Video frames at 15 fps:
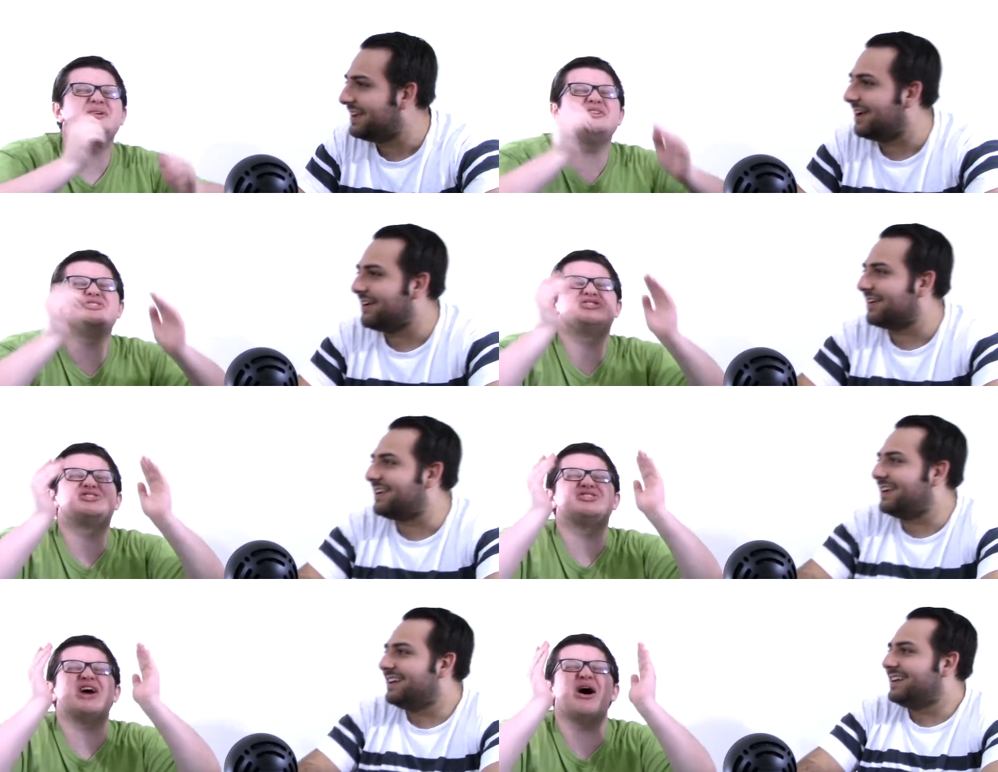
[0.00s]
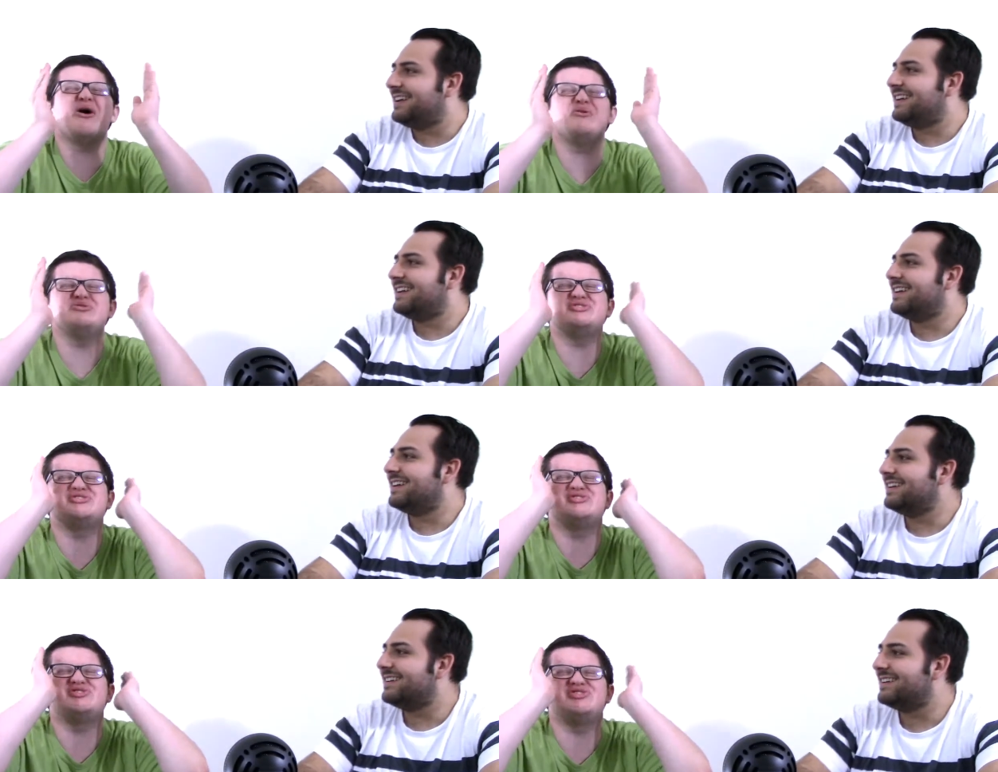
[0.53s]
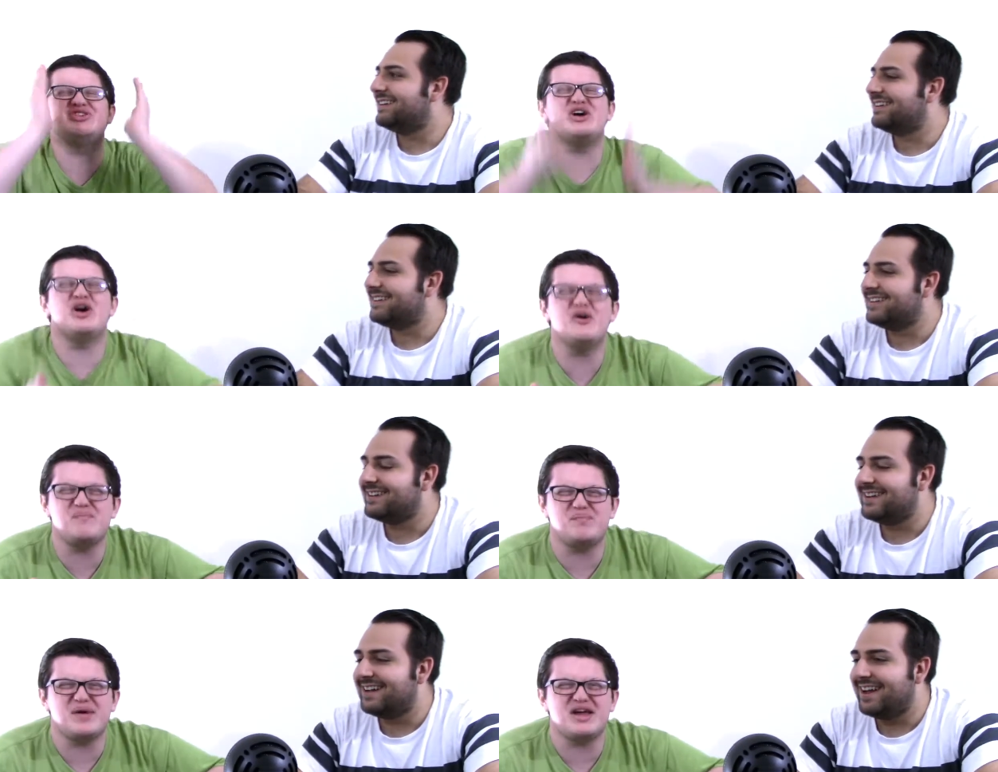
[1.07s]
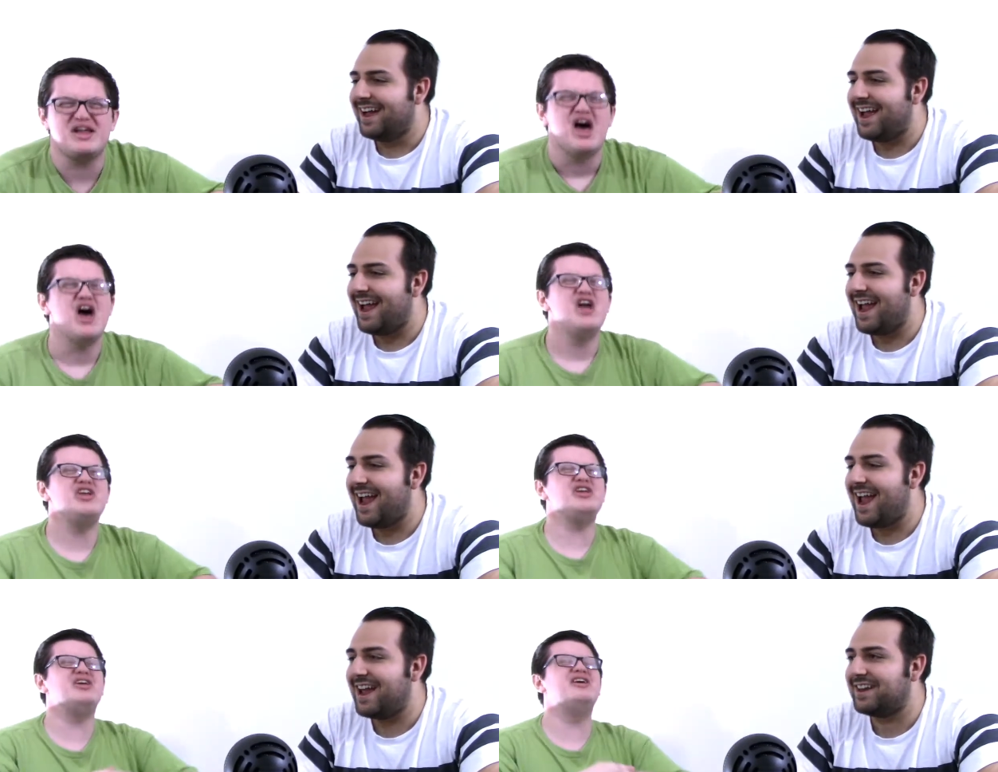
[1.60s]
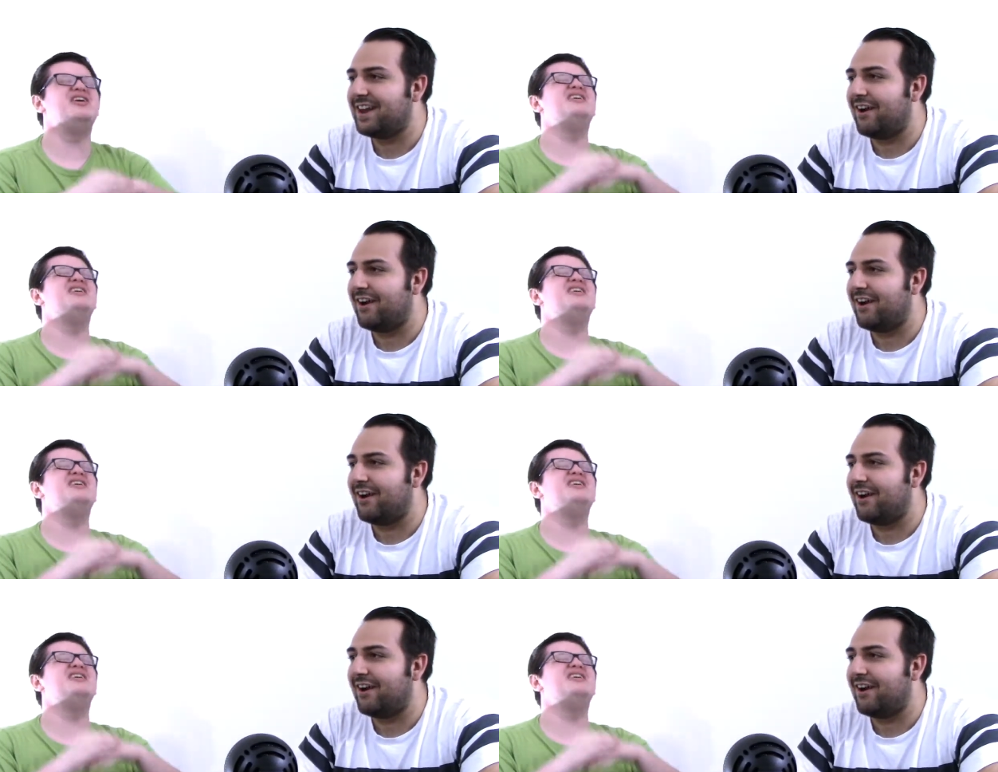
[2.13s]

Speaker 1: Okay. So stupid. And